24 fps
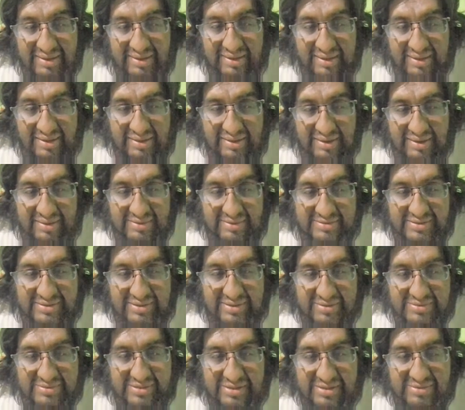and
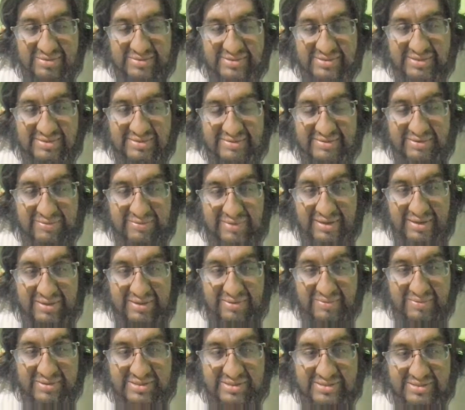
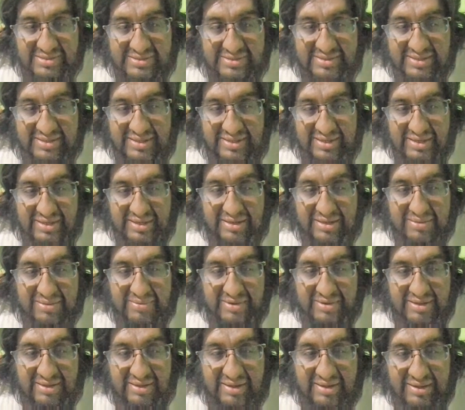0061, which is here,
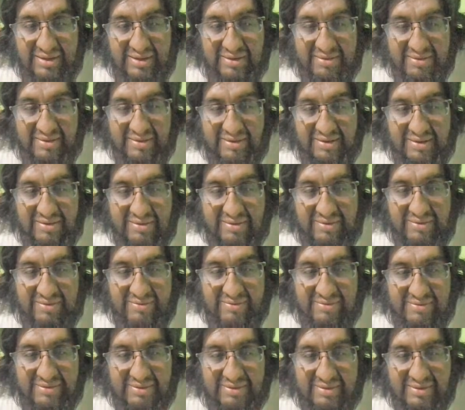but in here they are
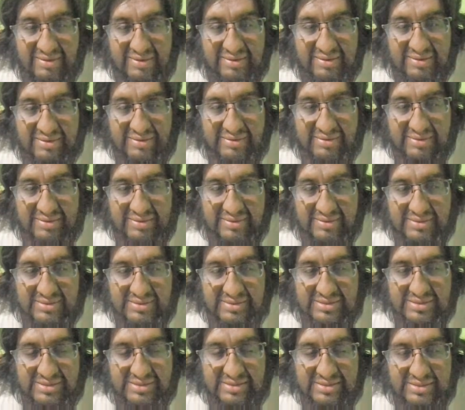using the
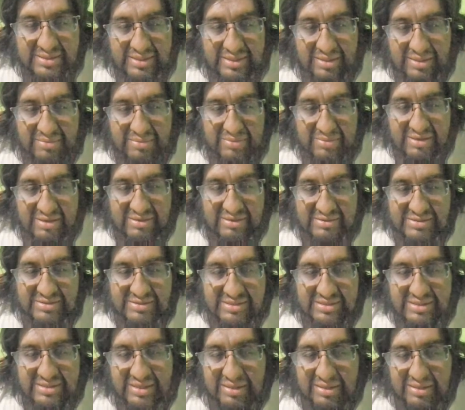
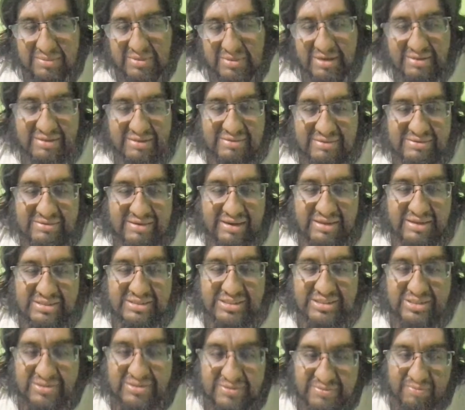inverted
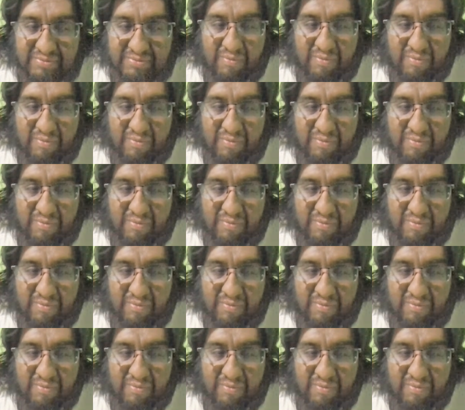slash u.